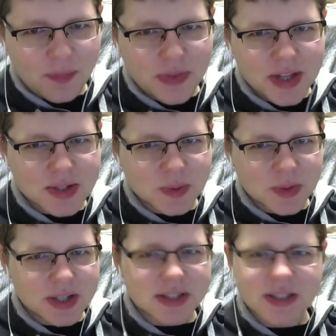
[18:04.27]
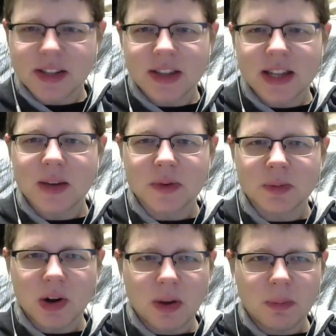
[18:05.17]
this was a thing that was
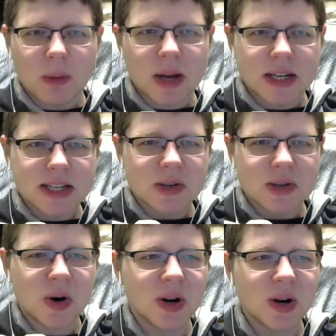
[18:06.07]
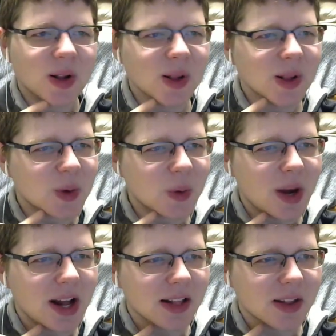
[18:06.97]
brought up on my Discord a little
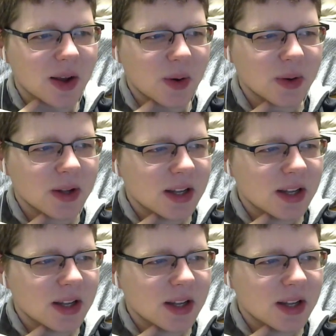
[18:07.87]
while ago,